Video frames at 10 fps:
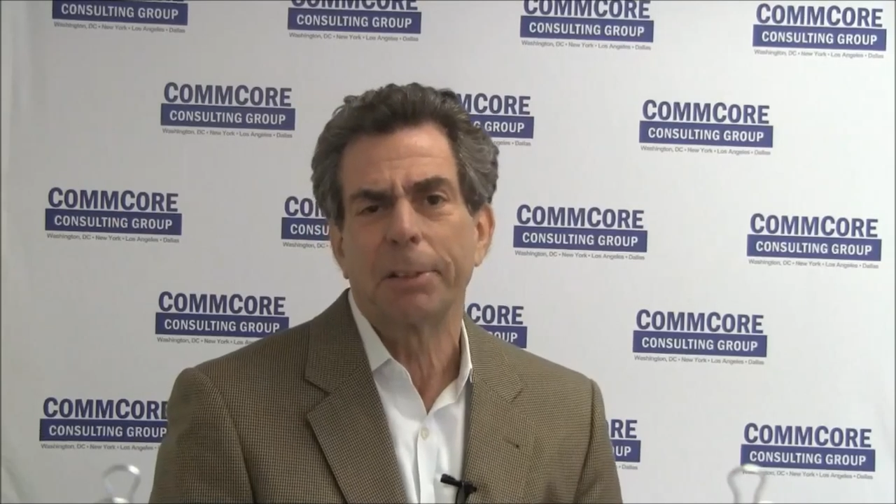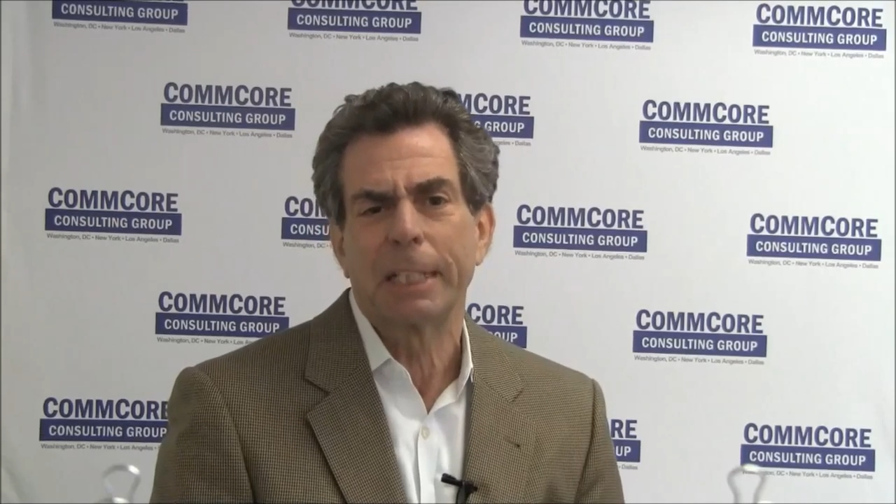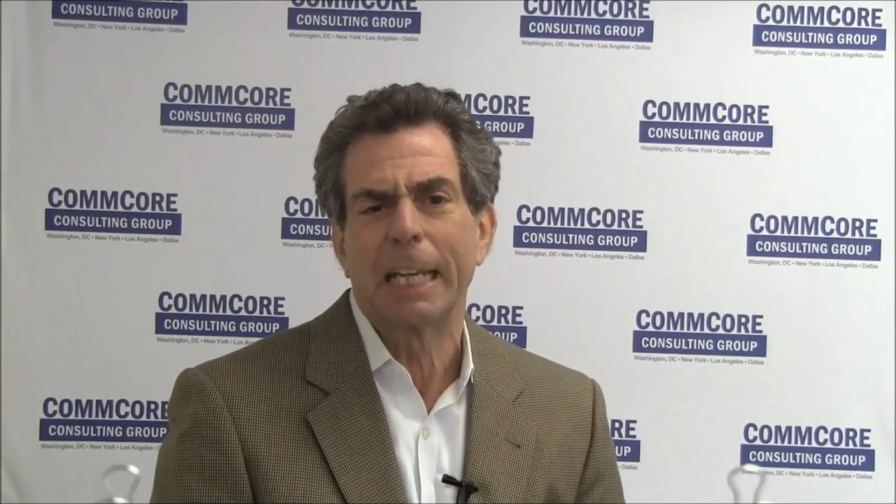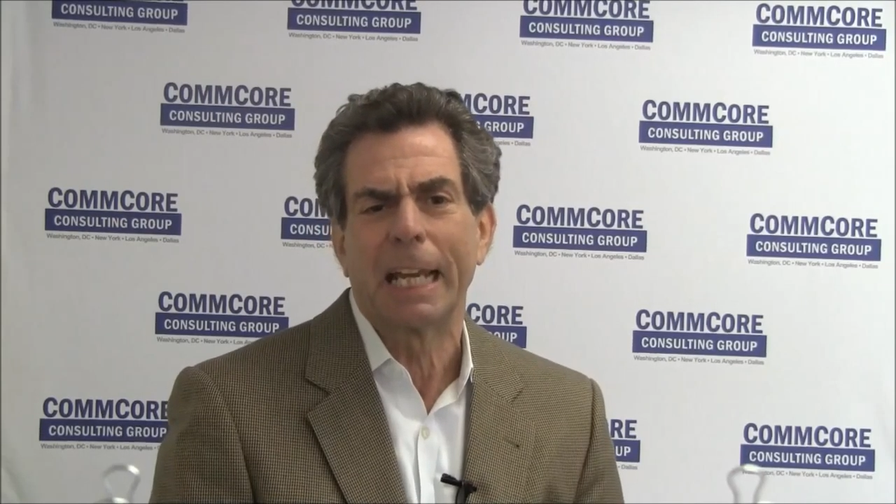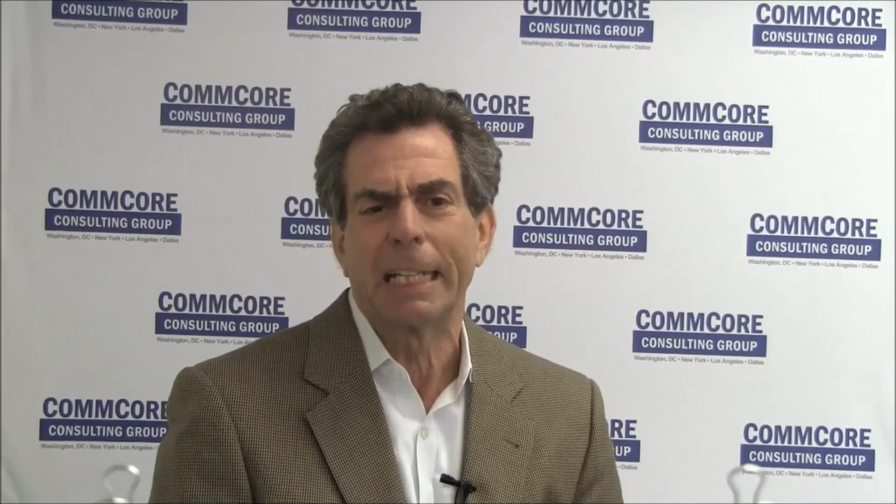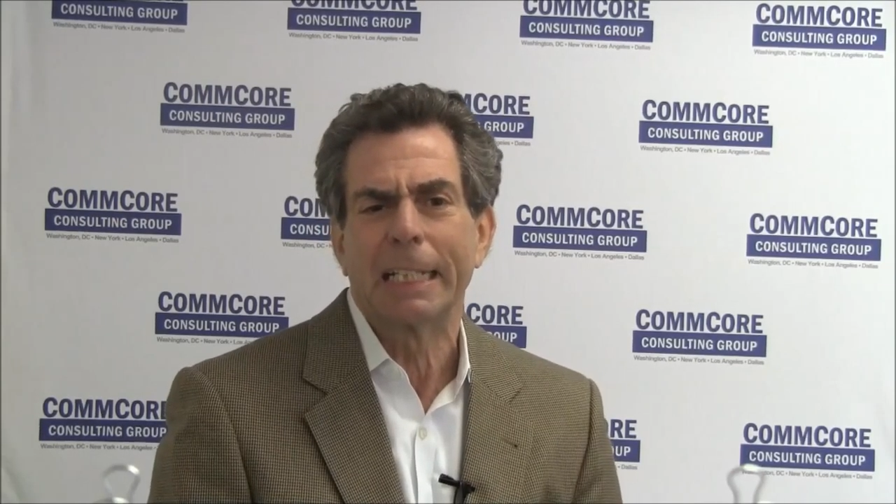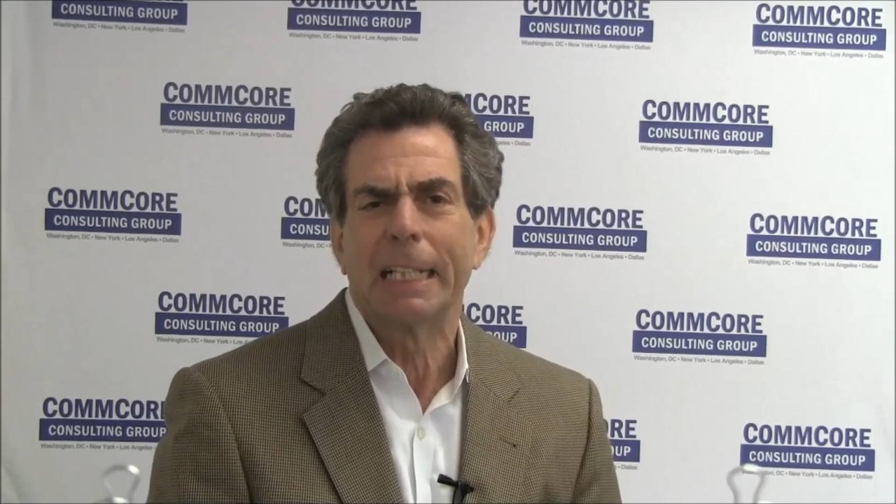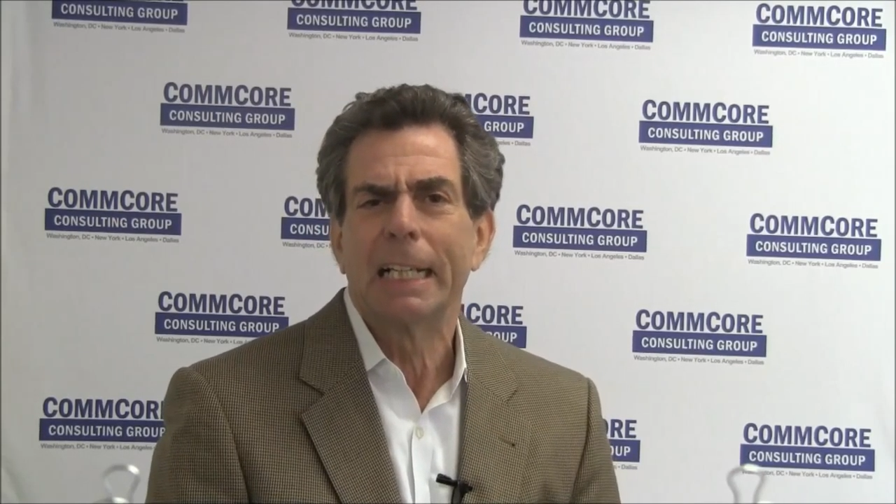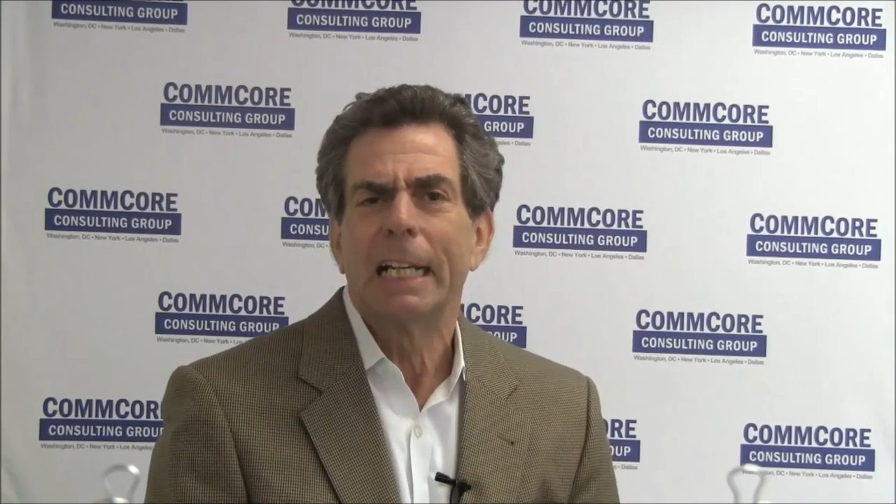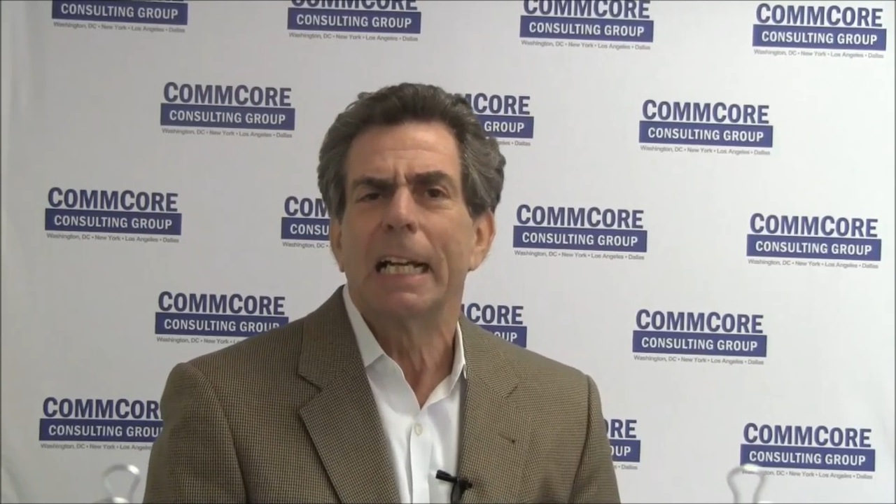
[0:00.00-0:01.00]
through the day.
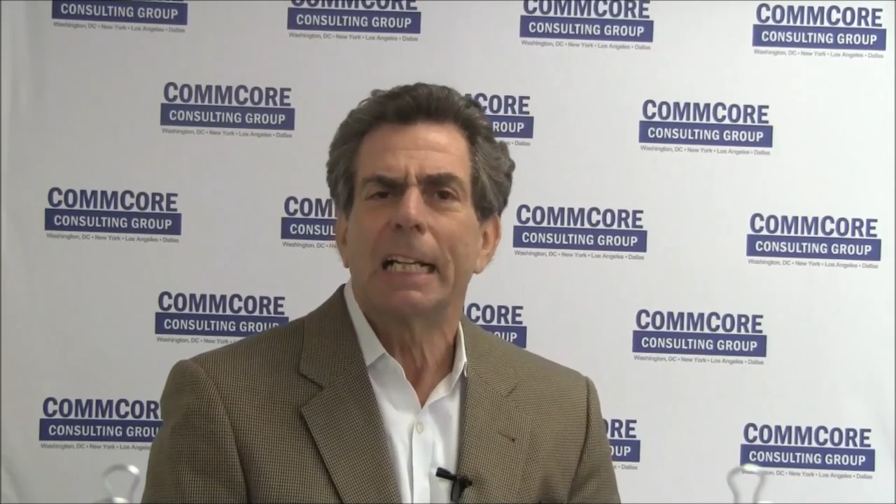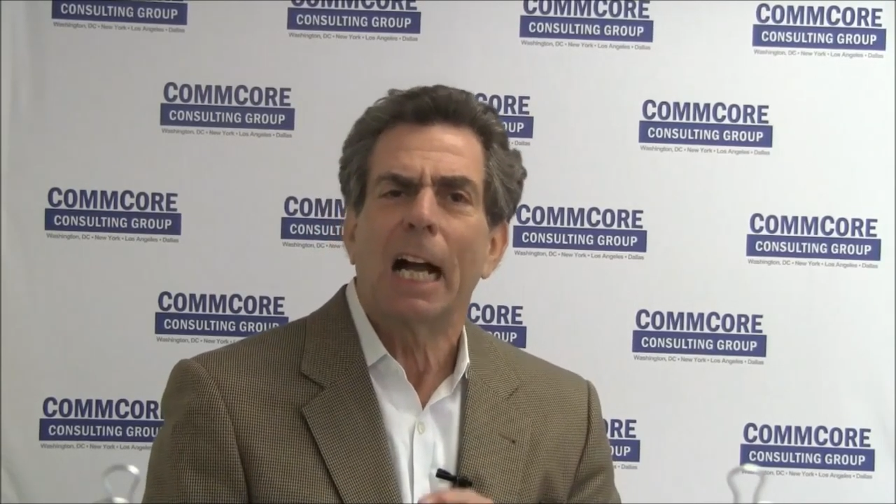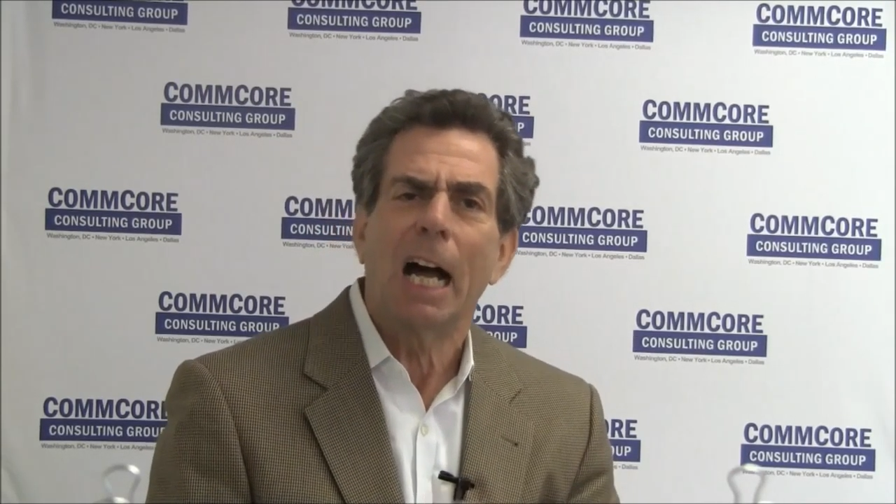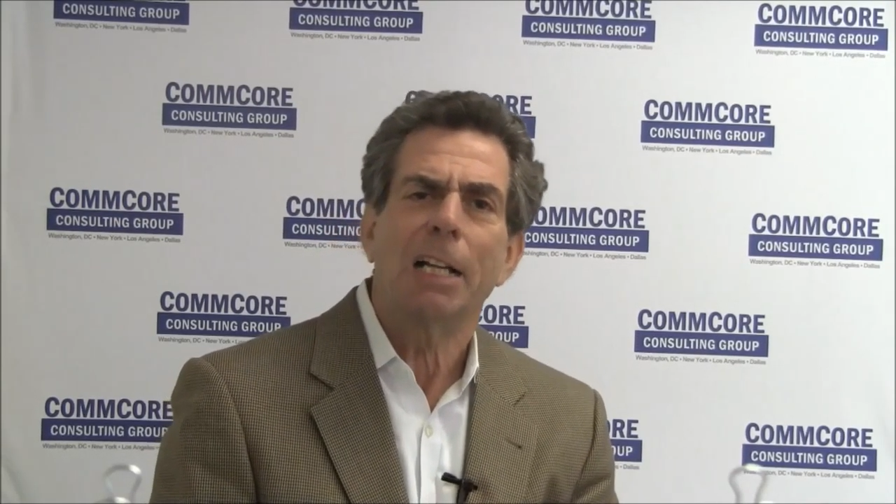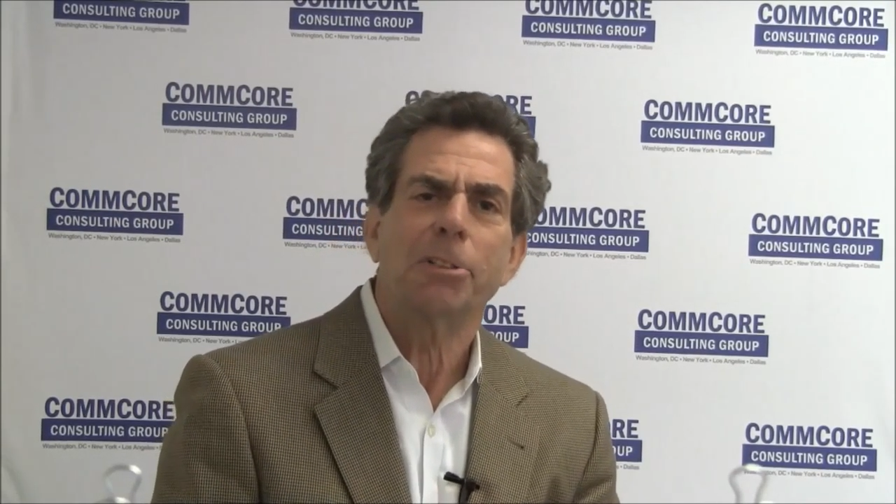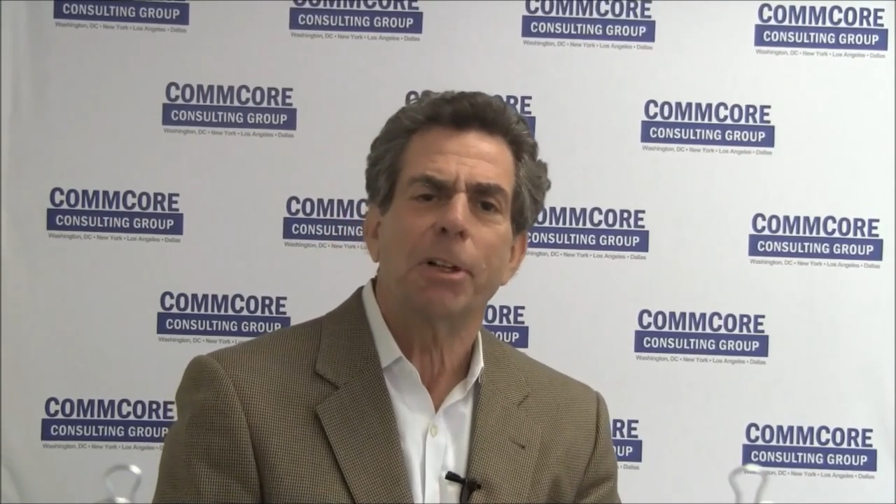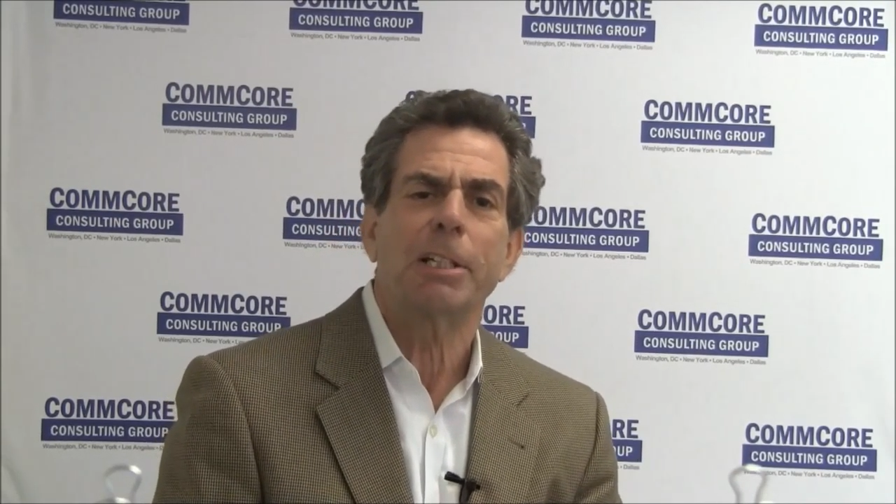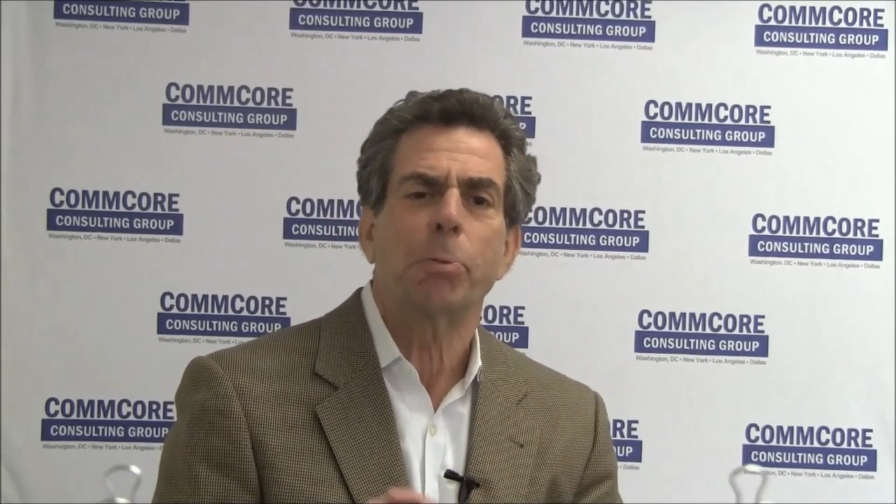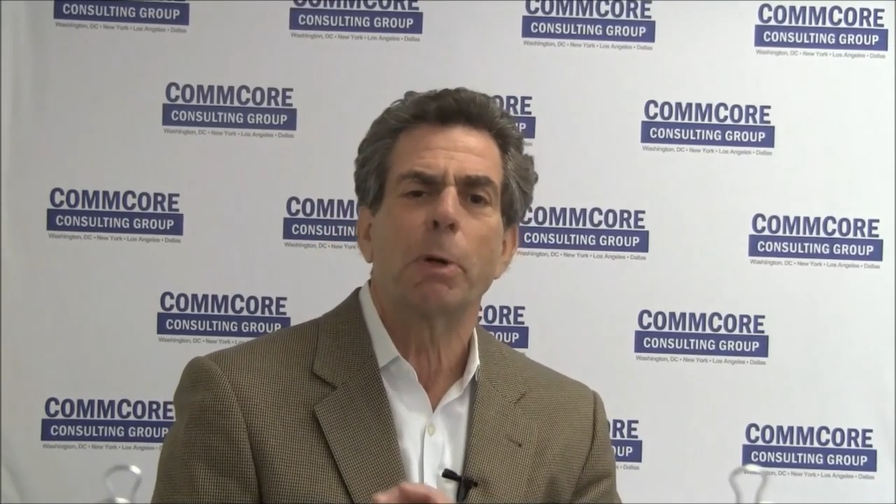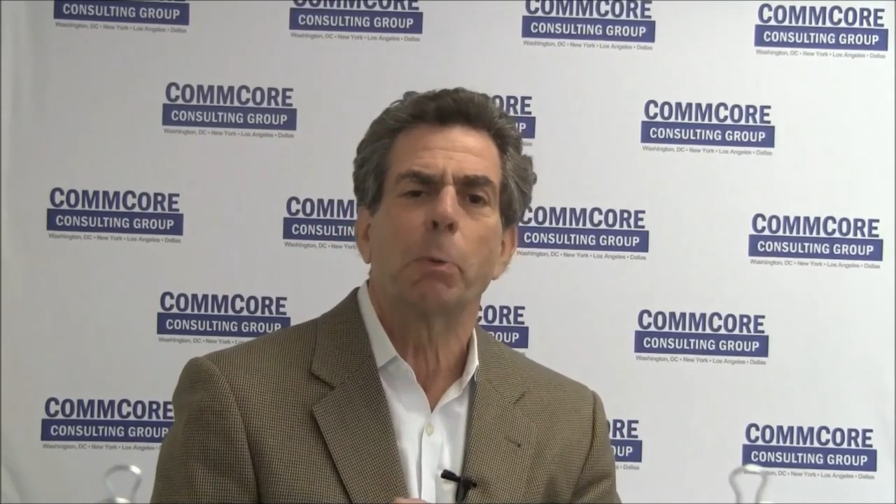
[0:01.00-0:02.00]
Contrast what